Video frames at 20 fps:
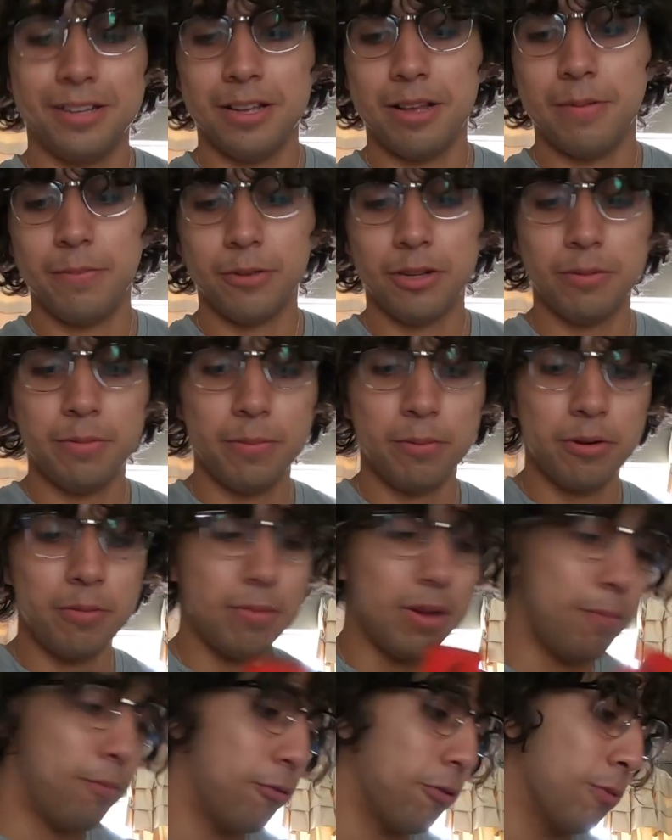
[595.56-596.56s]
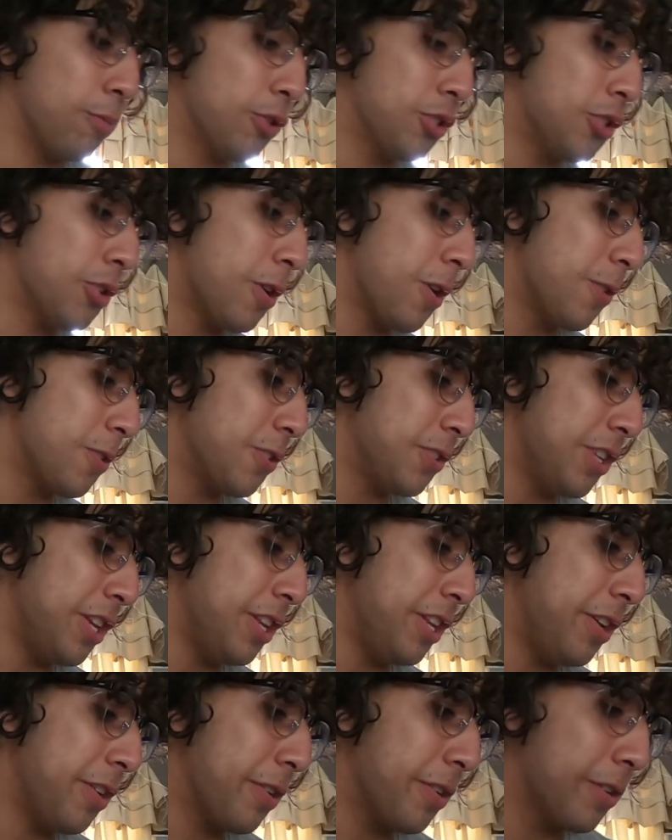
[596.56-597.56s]
I'm going to be putting my portable chargers
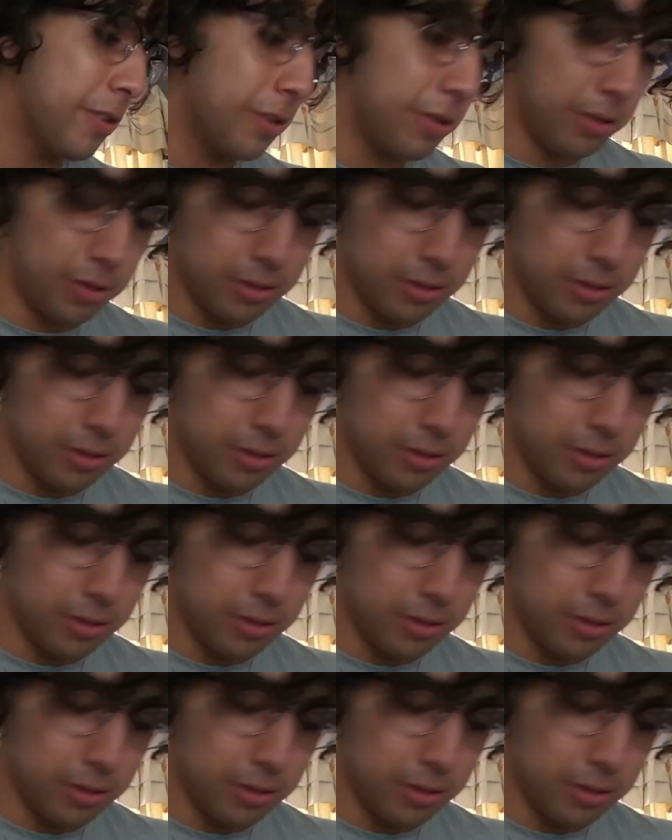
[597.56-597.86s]
in here.